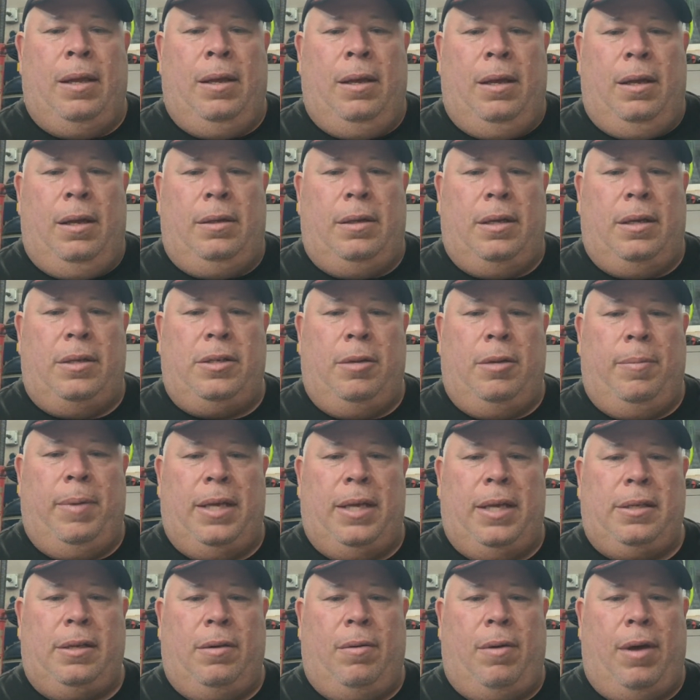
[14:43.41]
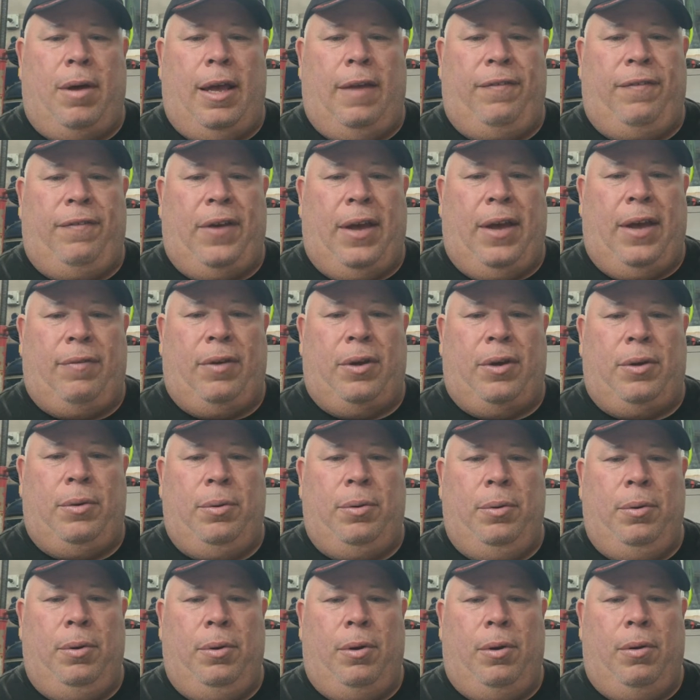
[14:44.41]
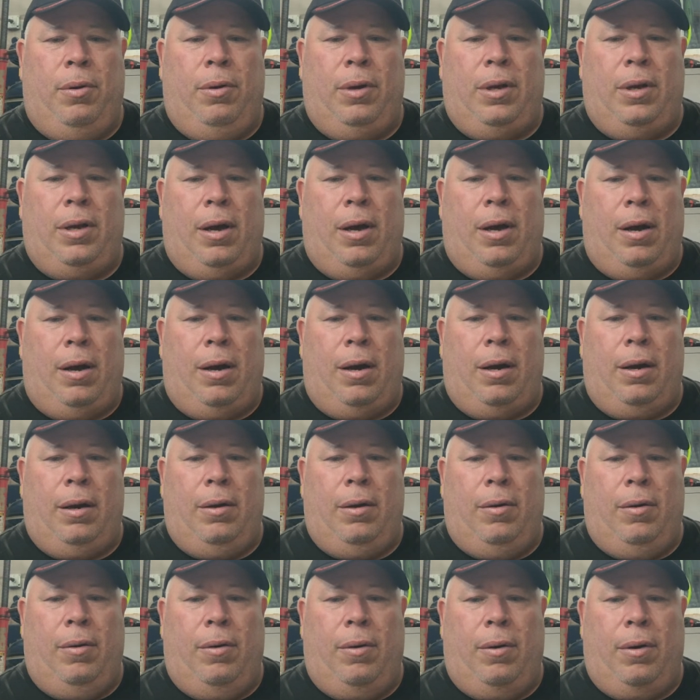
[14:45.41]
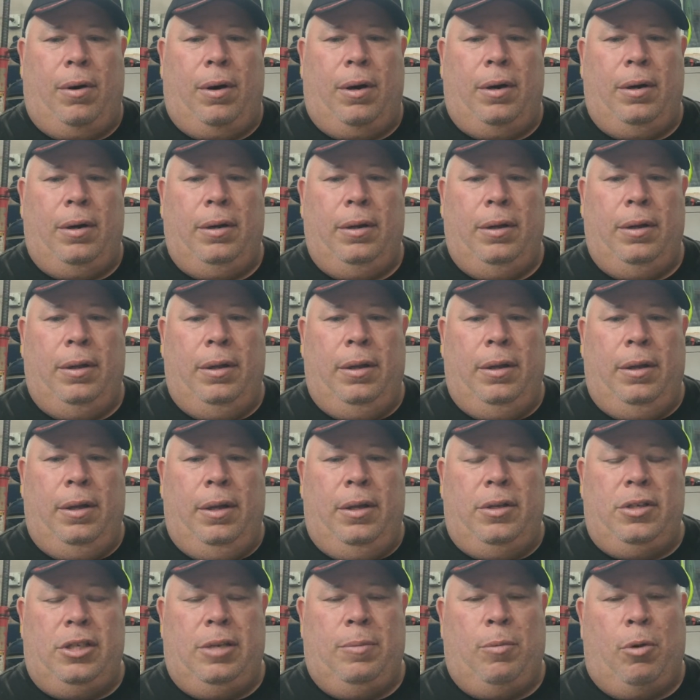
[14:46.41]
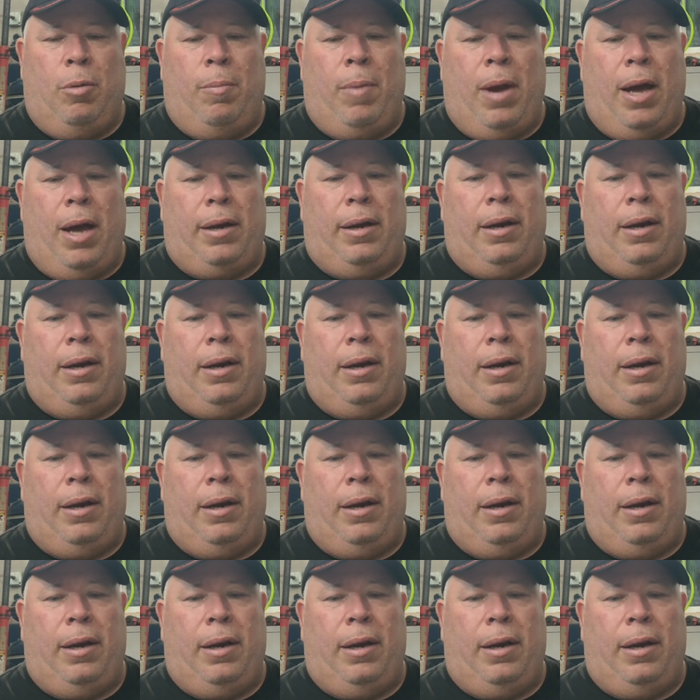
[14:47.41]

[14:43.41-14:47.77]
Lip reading: Does your amazing wife have a cool old car, or she more modern?